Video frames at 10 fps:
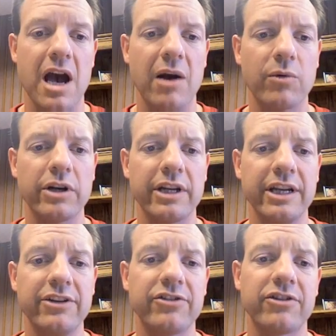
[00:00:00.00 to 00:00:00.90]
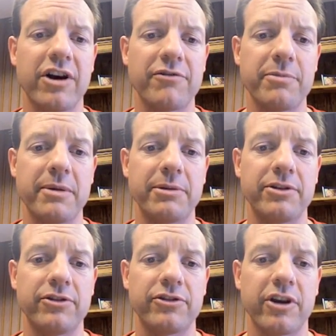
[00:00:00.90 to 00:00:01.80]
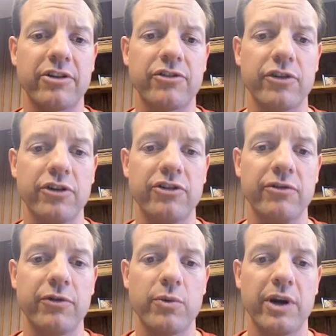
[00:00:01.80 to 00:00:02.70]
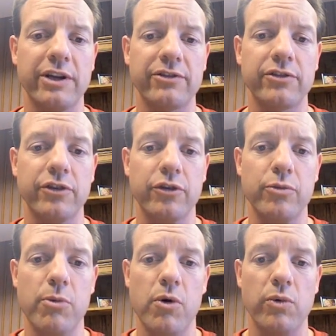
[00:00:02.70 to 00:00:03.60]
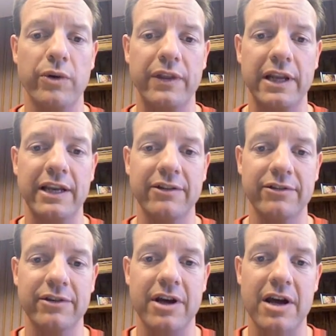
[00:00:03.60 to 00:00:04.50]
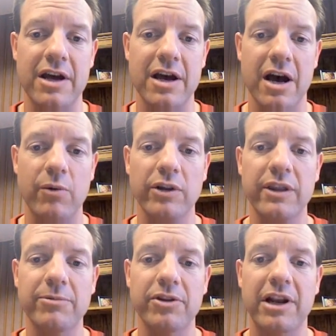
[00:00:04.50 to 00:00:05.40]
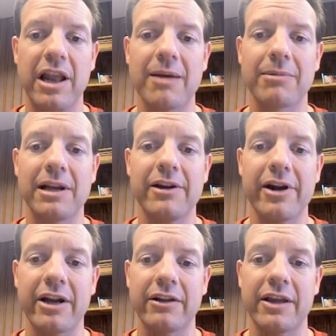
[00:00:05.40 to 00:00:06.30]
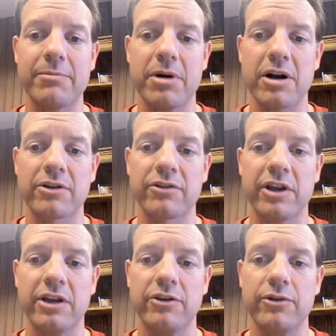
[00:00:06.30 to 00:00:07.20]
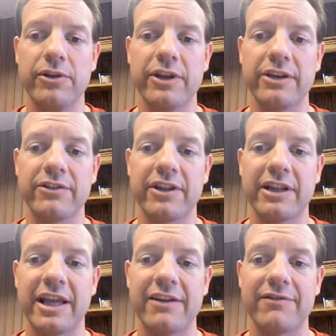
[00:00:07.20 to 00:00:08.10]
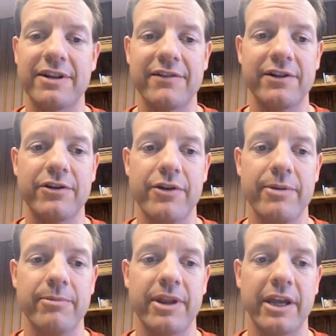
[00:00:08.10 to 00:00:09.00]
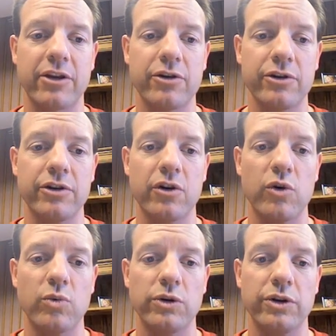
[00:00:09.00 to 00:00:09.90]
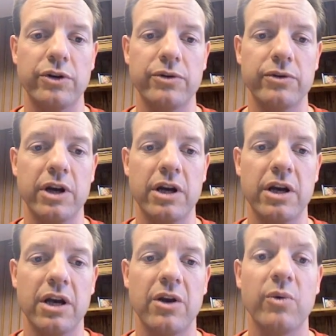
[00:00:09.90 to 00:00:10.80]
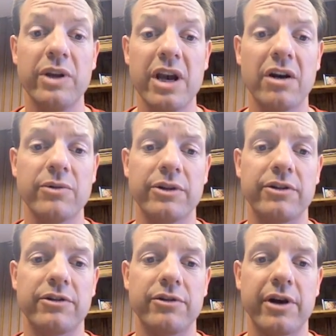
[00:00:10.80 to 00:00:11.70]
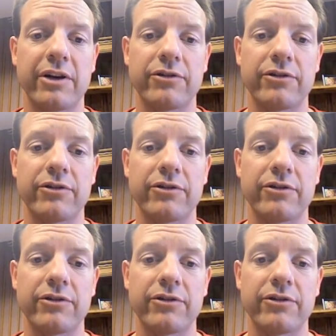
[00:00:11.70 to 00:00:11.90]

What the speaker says: I want each staff member to start searching for ways to do more with less. I want them to climb clear out of their box and do things that they have never dreamed they could or would do. We owe it to our